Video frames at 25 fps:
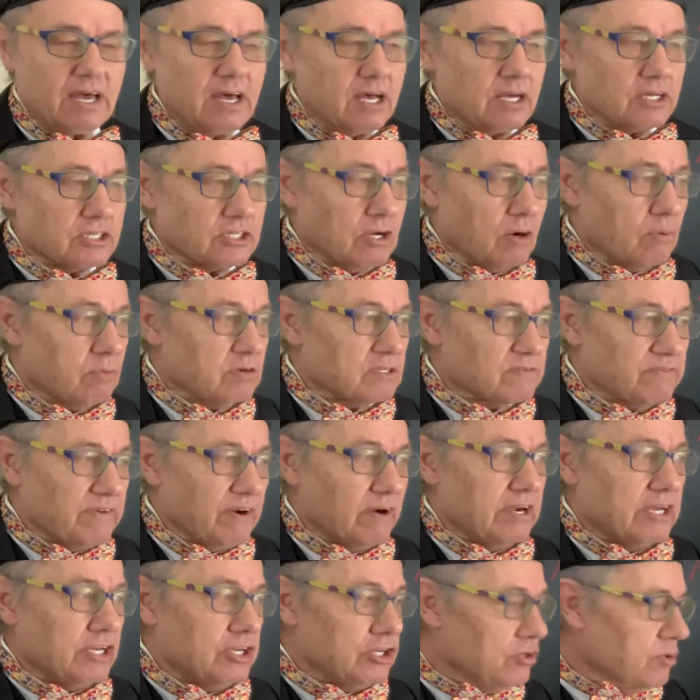So it was
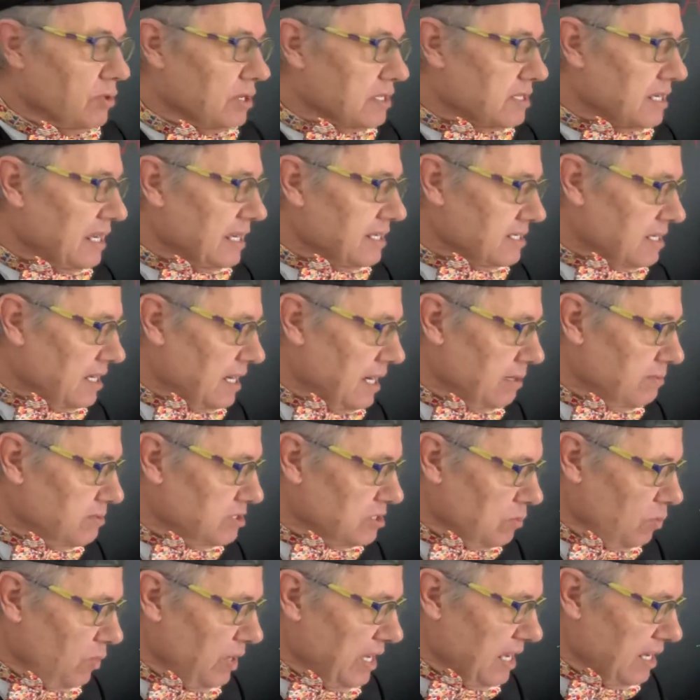very new at that time.
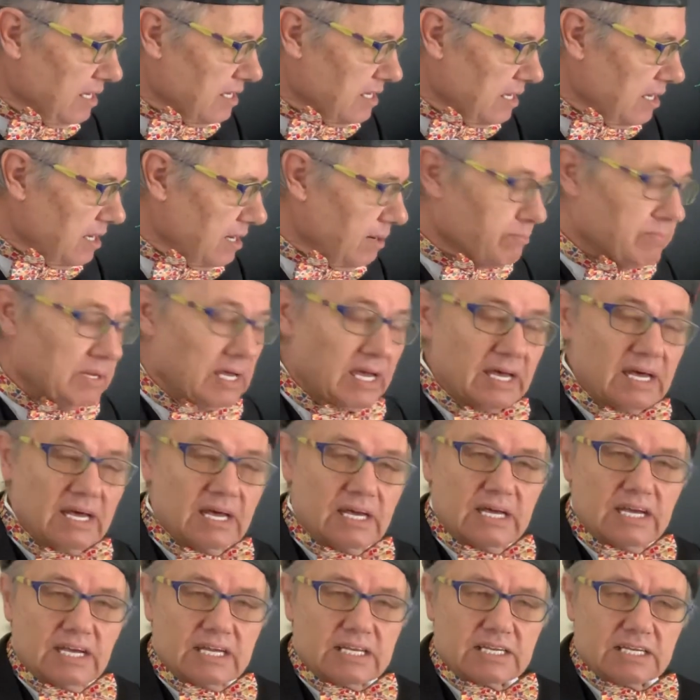So we ended up
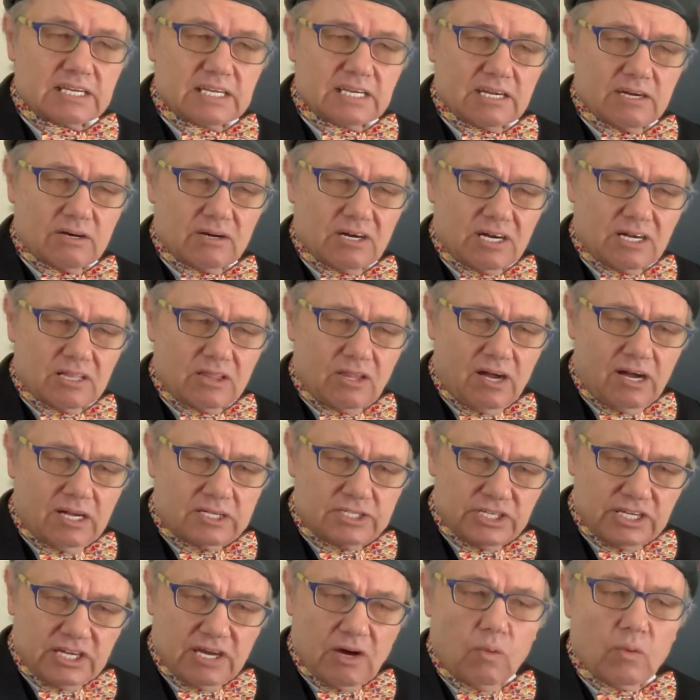
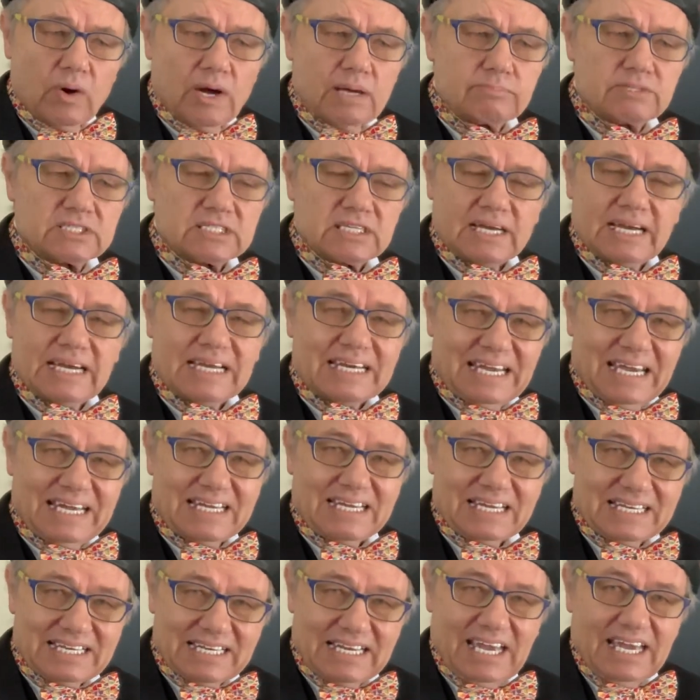launching a website
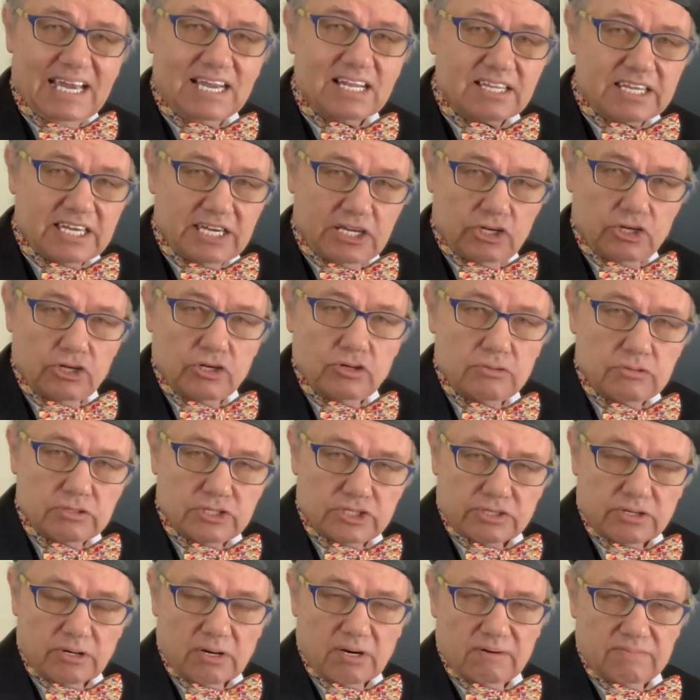and a daily news
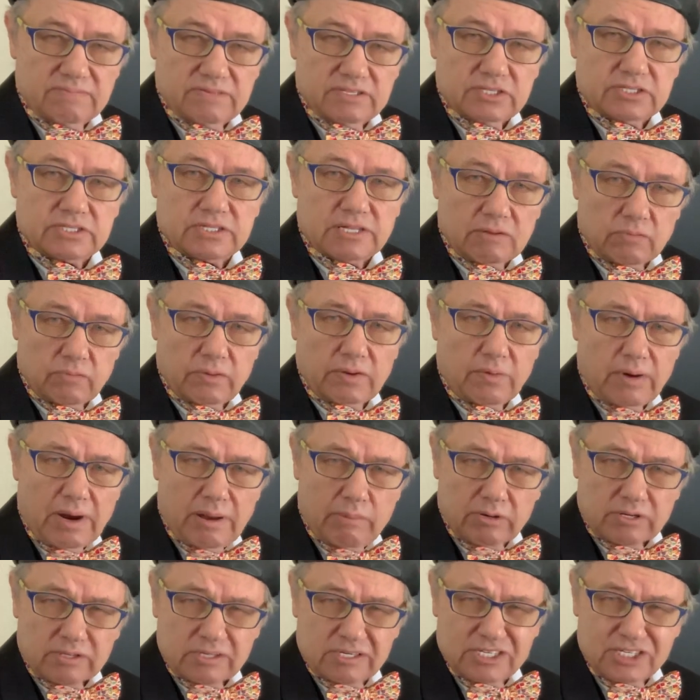service that we were
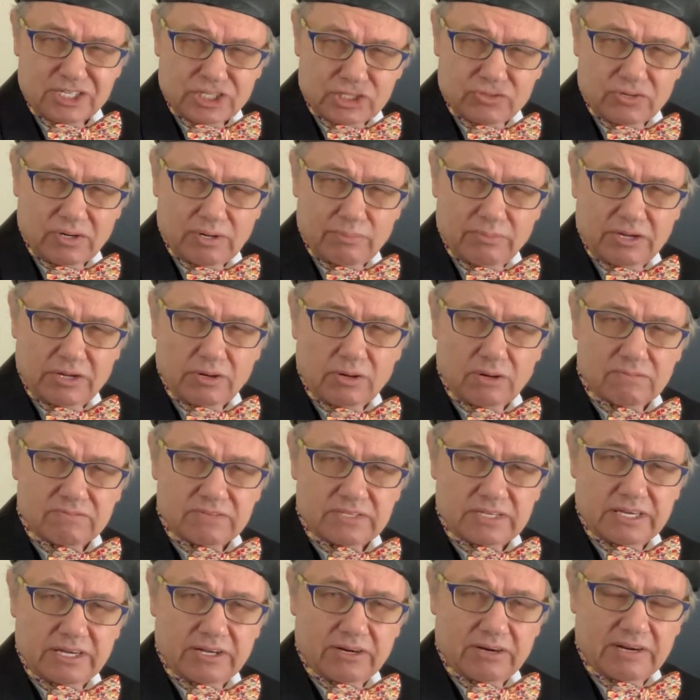able to distribute over
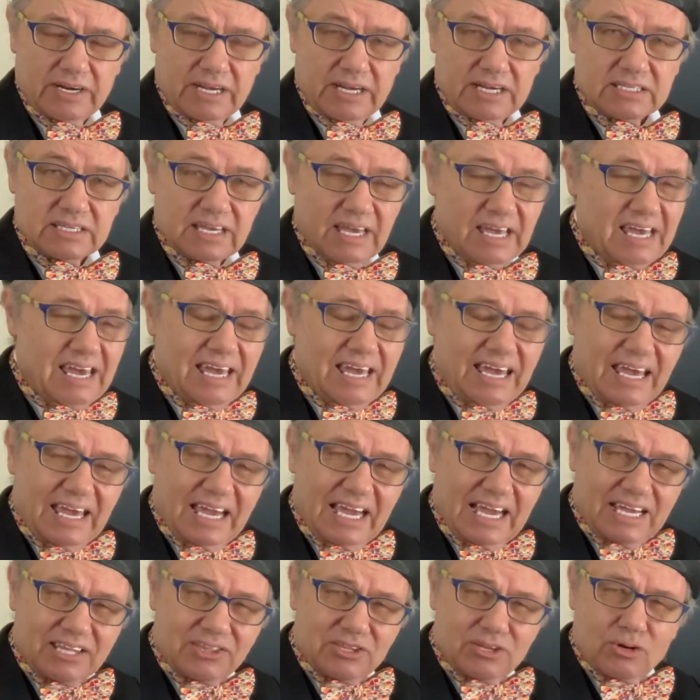the internet.
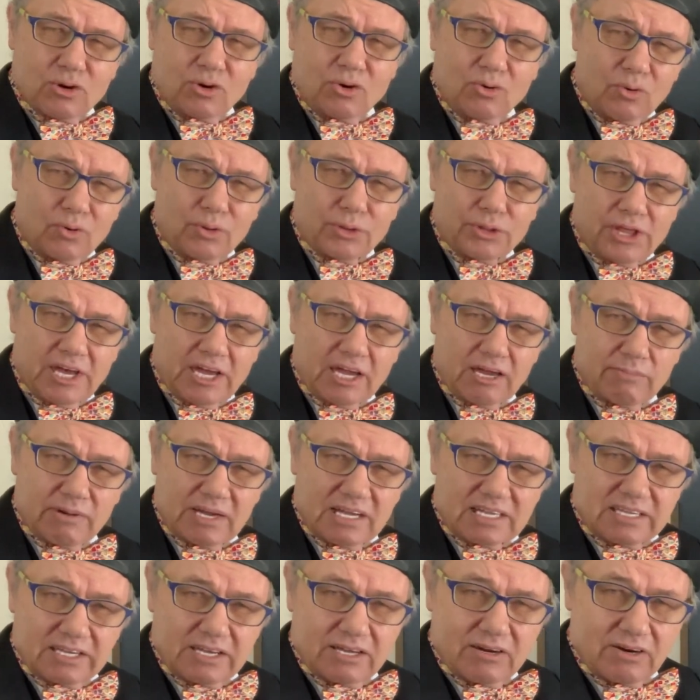And the cool thing
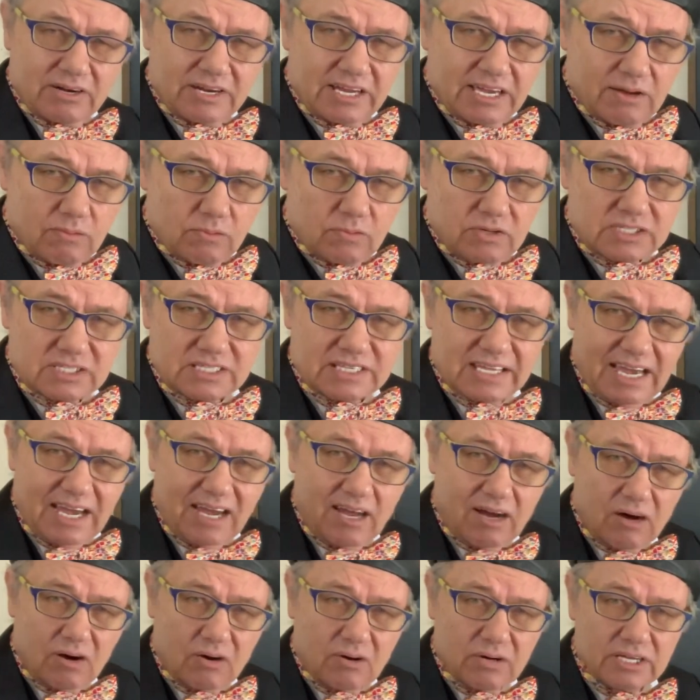about the internet was
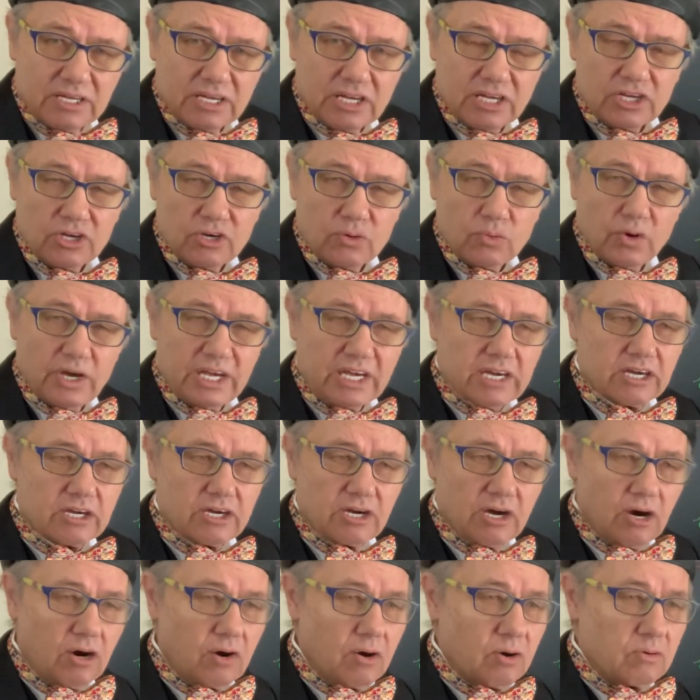now we could
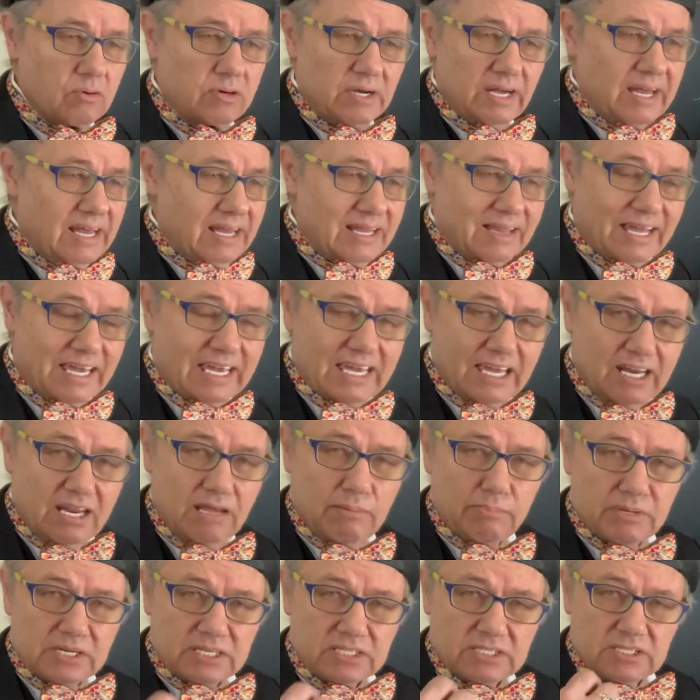go, like any
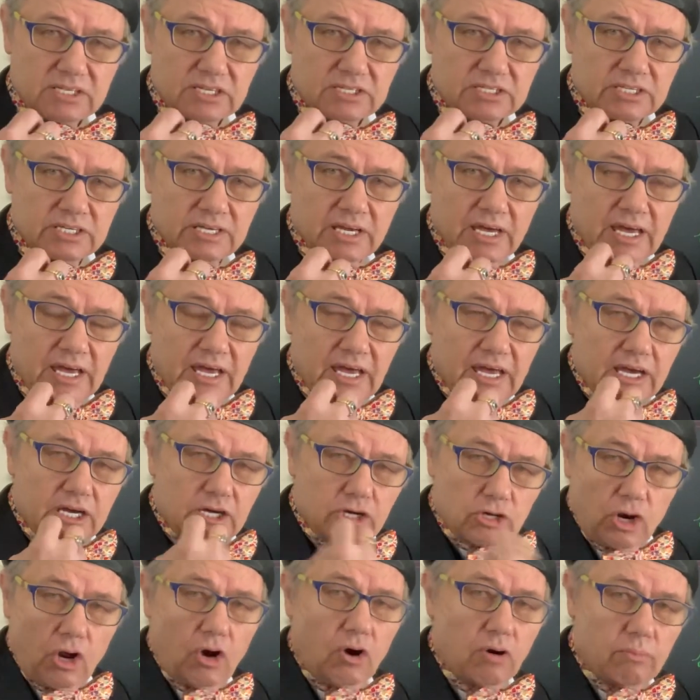business,
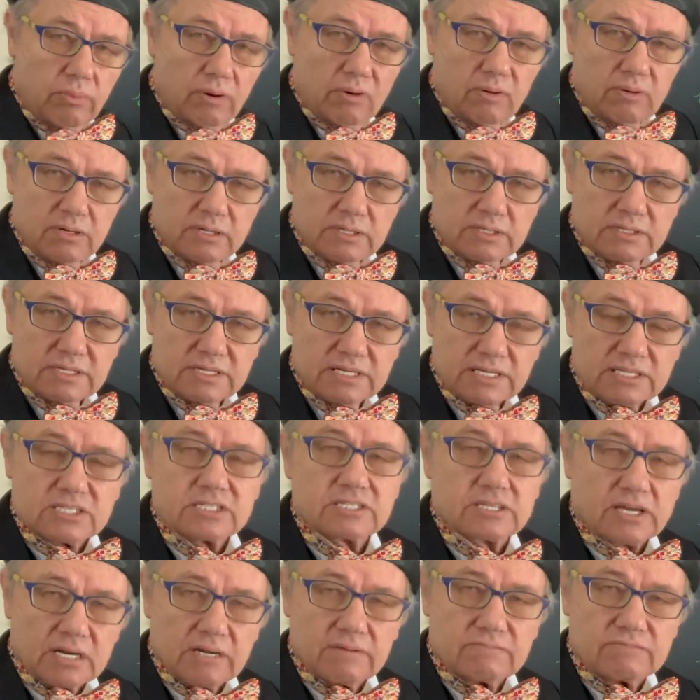global
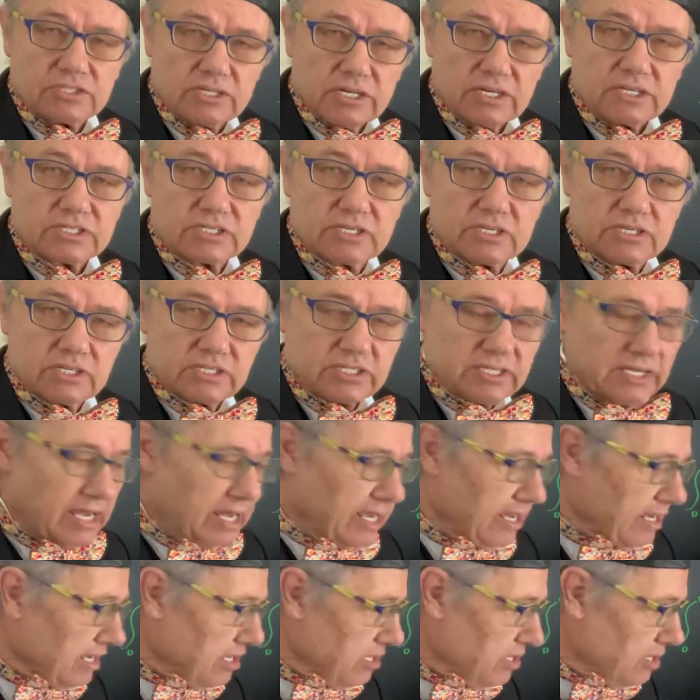instead of just
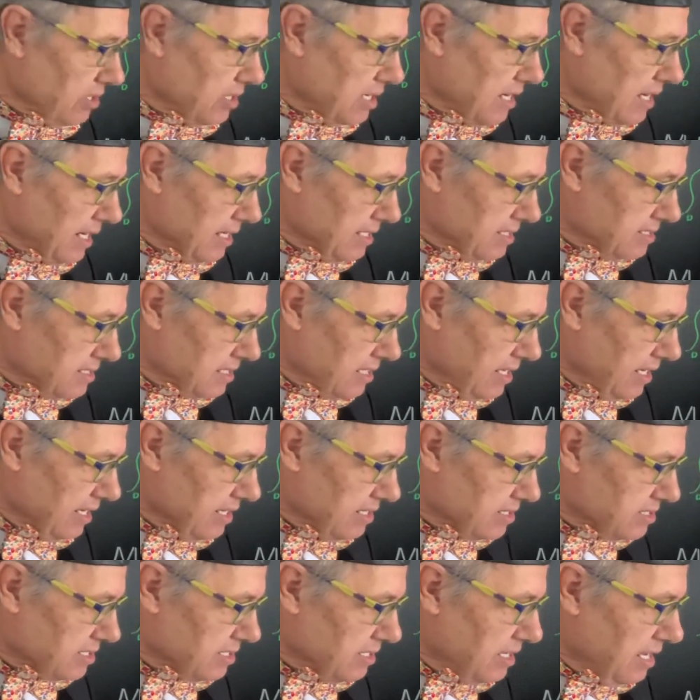staying in the United
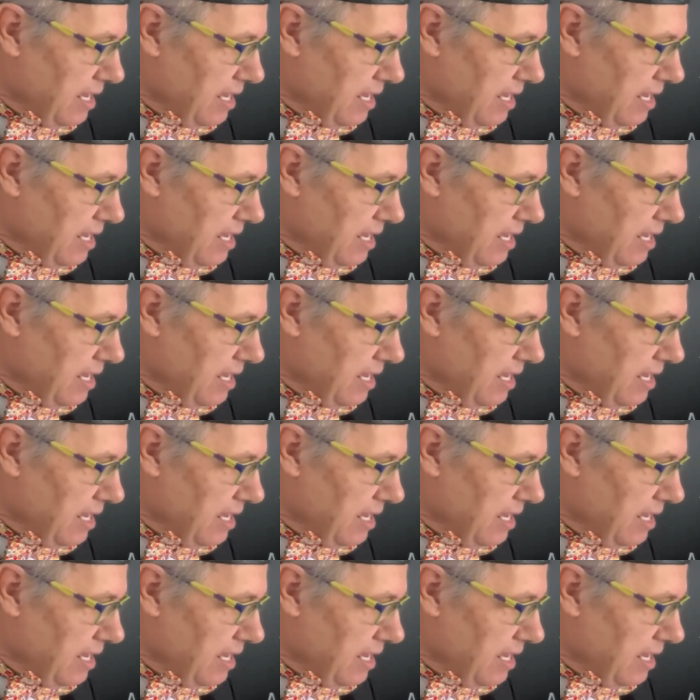States.